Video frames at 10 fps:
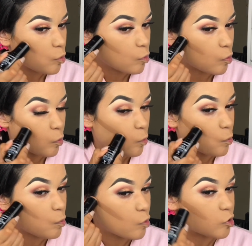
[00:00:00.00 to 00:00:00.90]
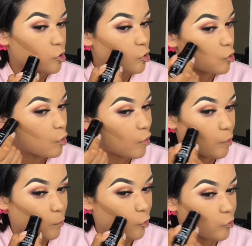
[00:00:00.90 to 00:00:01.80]
So we're just gonna go ahead
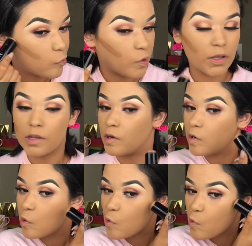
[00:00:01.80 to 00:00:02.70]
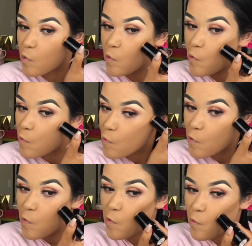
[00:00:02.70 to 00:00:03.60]
and apply this right here.
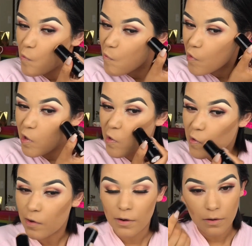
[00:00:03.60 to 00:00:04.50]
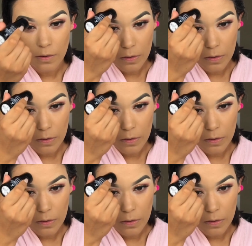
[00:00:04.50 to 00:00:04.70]
Right here.